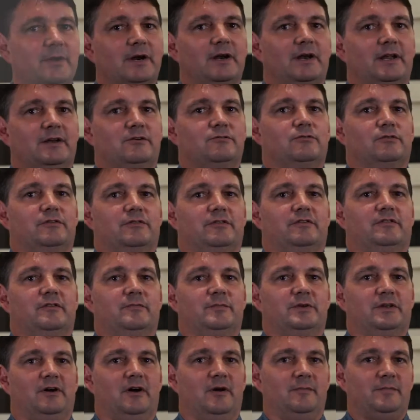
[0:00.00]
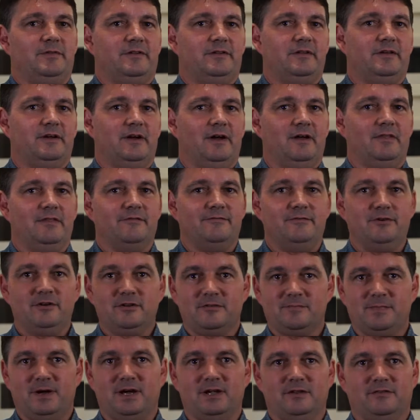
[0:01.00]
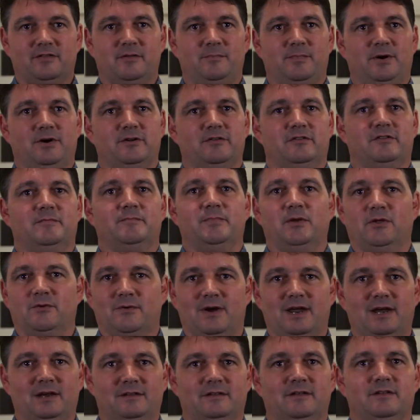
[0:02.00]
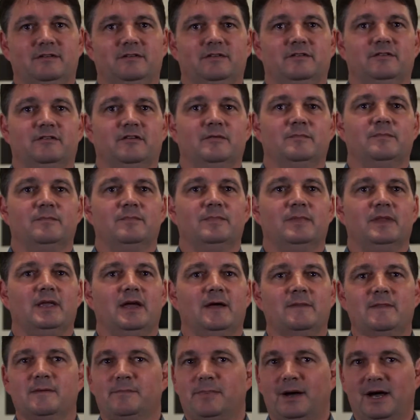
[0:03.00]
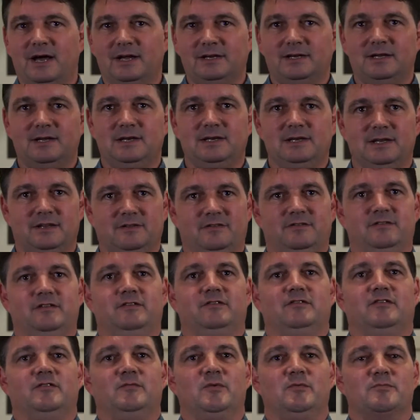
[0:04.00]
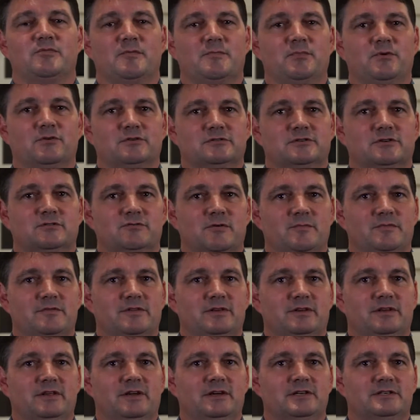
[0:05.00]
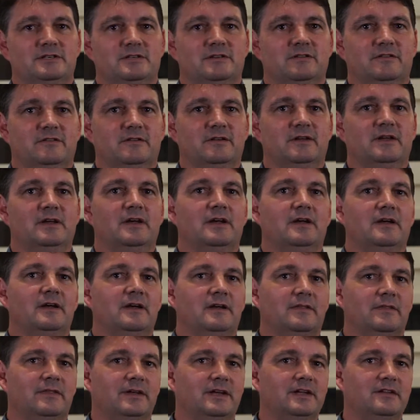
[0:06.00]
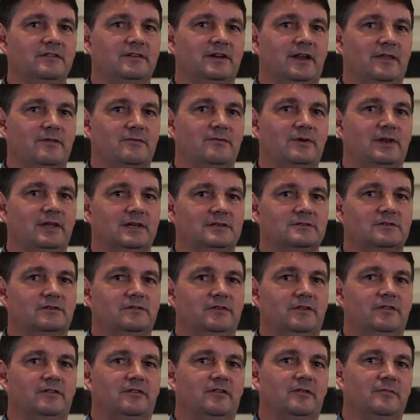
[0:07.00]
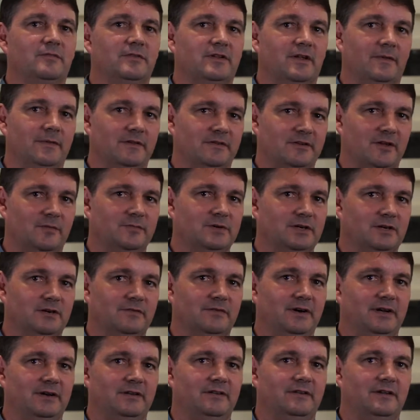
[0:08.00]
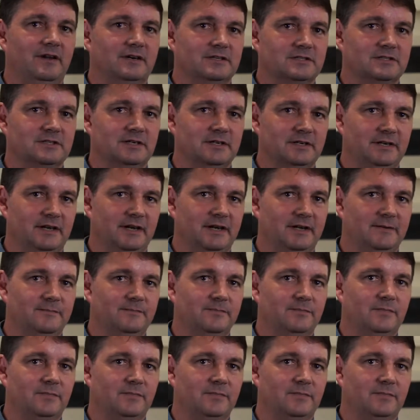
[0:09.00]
electoral system types are the first-past-the-post plurality system and the party list system of proportional representations. These and other electoral systems are the subject of our discussion today.